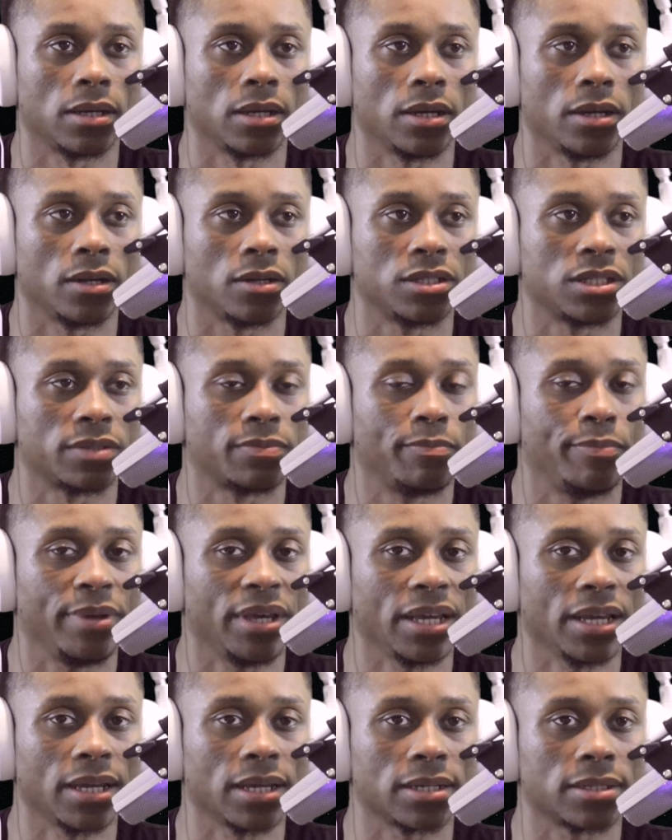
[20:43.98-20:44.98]
you know, just
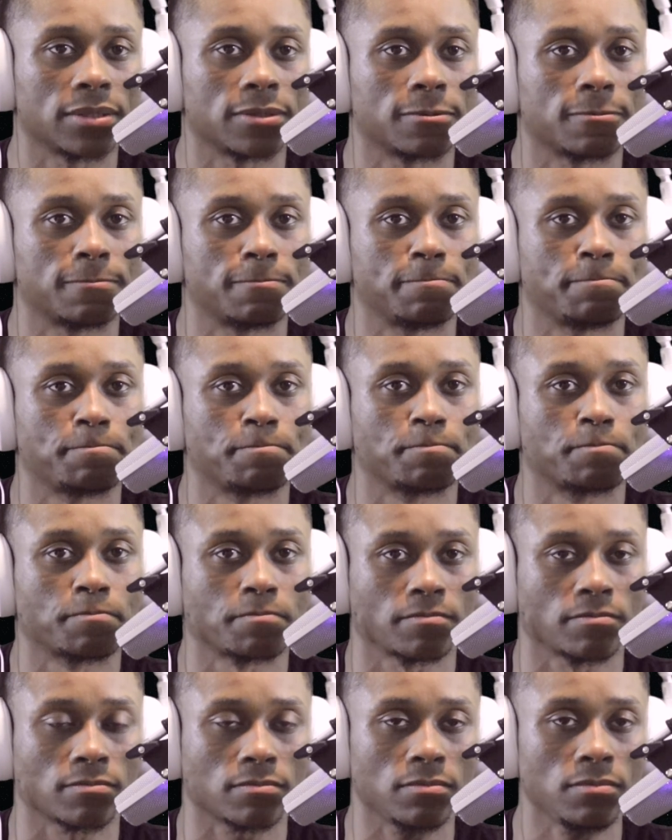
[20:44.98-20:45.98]
being
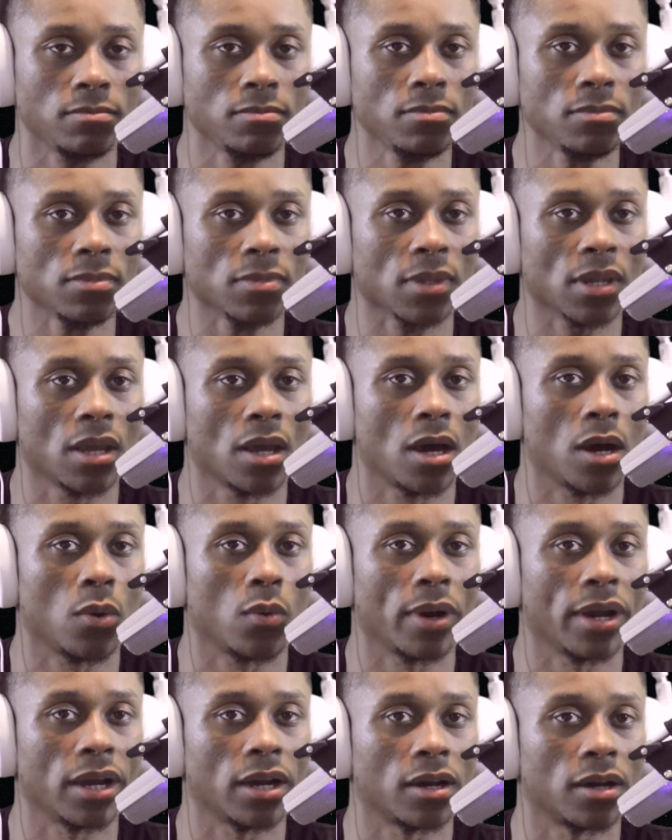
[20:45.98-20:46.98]

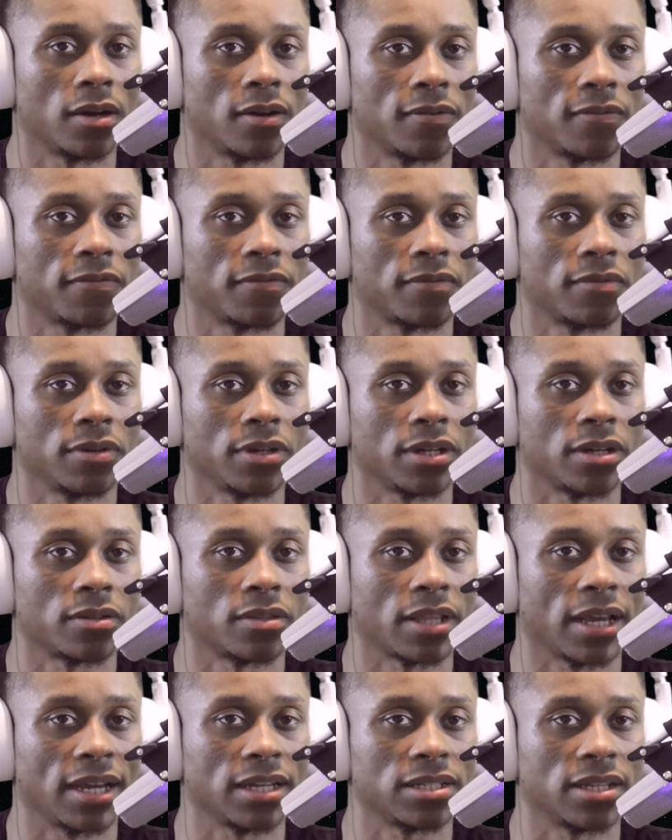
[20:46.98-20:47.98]
aware of, you know,
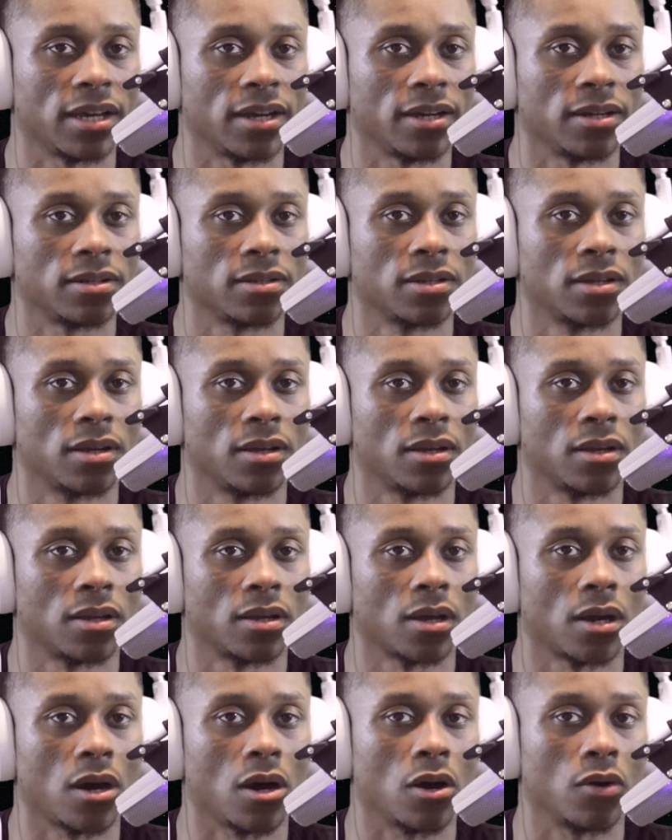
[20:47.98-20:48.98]
things that
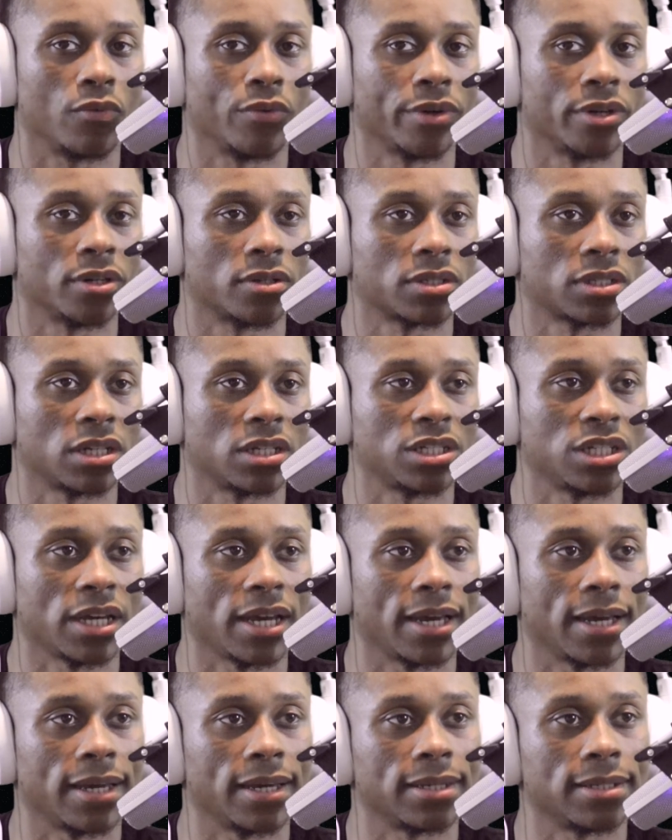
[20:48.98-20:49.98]
are real, such
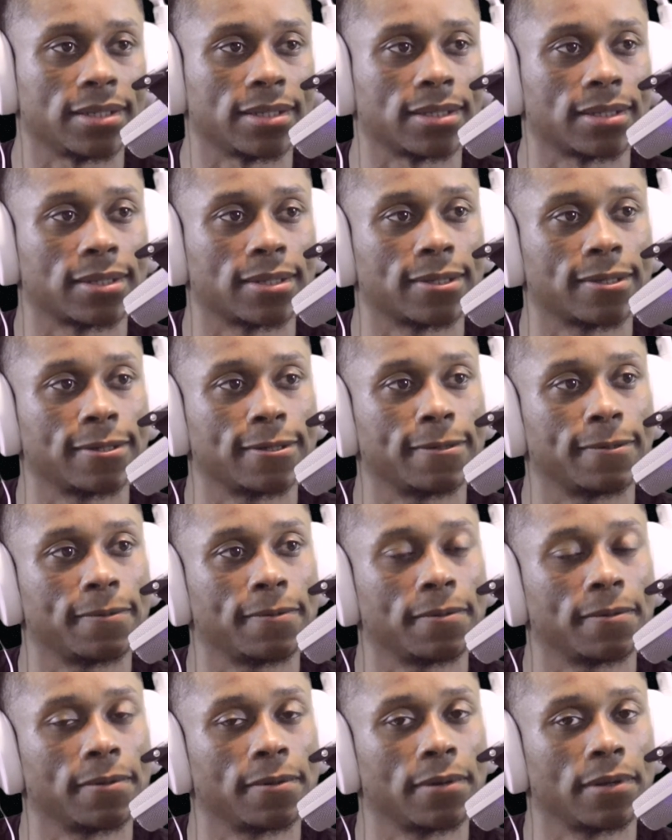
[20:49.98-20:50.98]
as
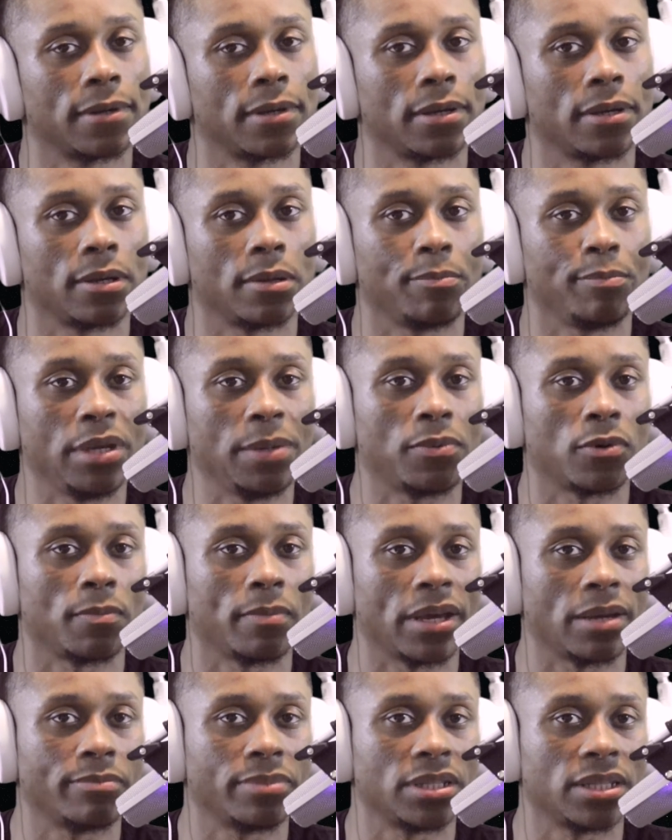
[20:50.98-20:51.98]
people
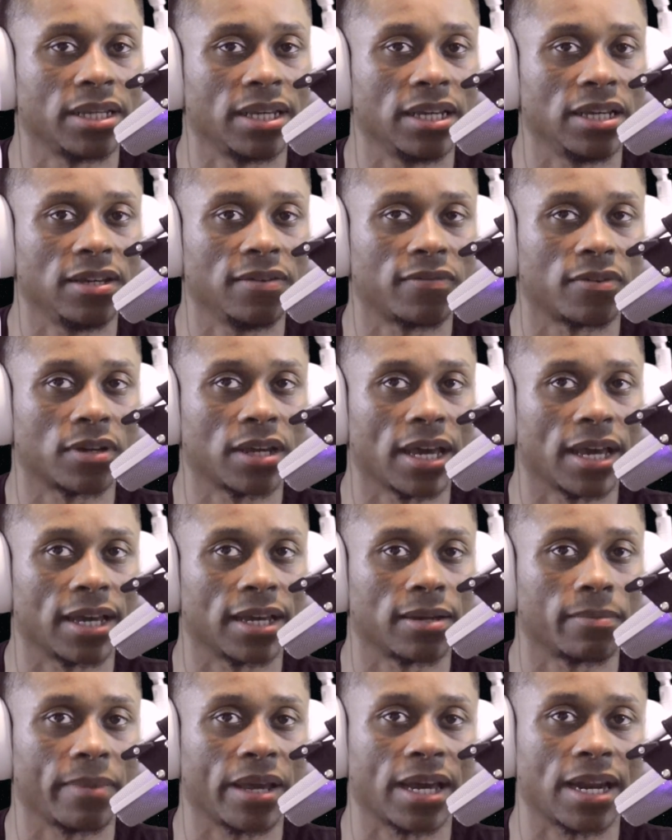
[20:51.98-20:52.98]
may believe, okay,
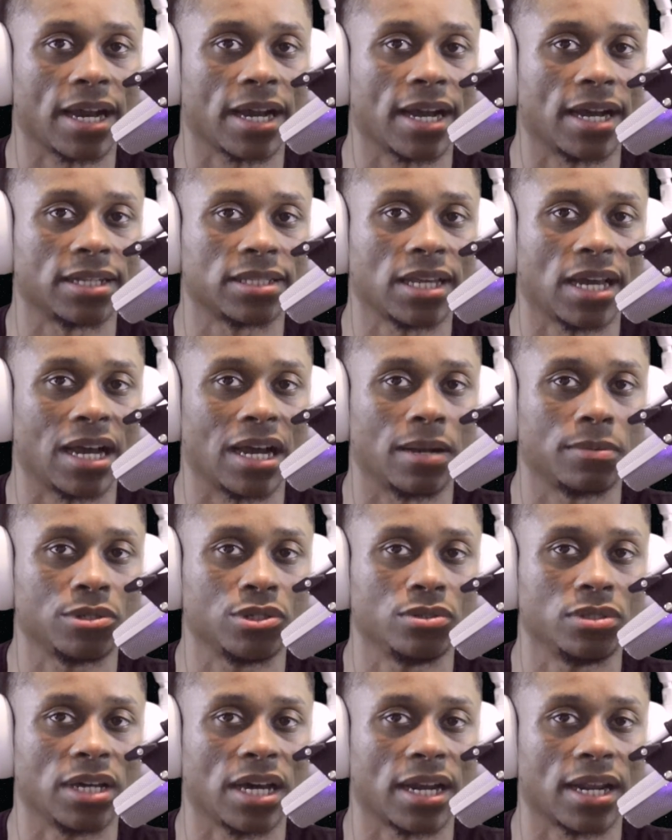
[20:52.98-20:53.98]
man, I got time
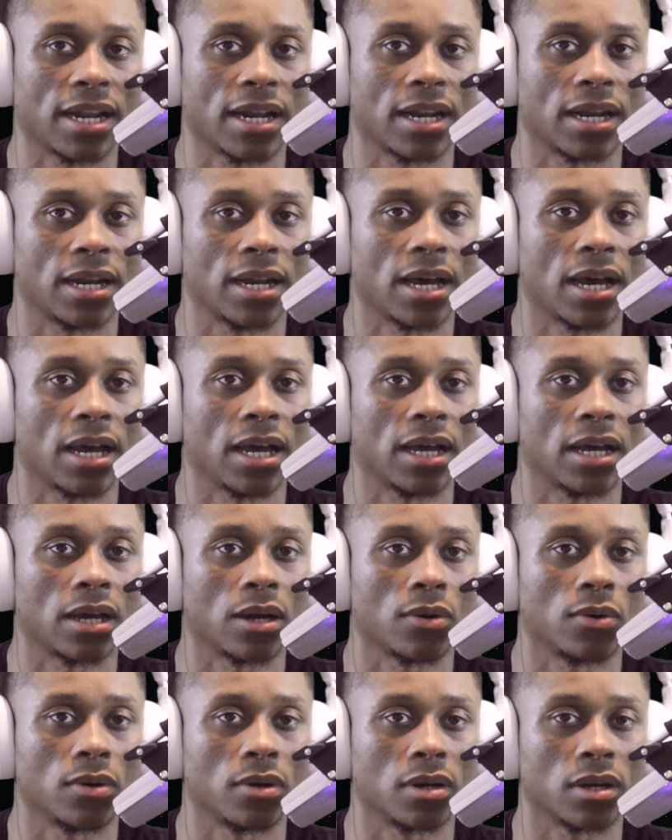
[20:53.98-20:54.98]
to da da da
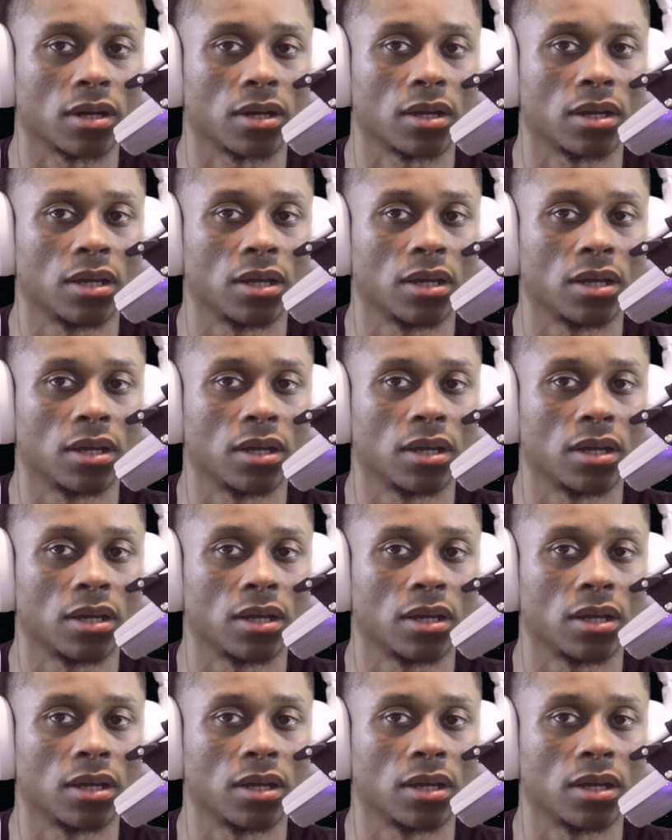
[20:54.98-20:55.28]
da, or,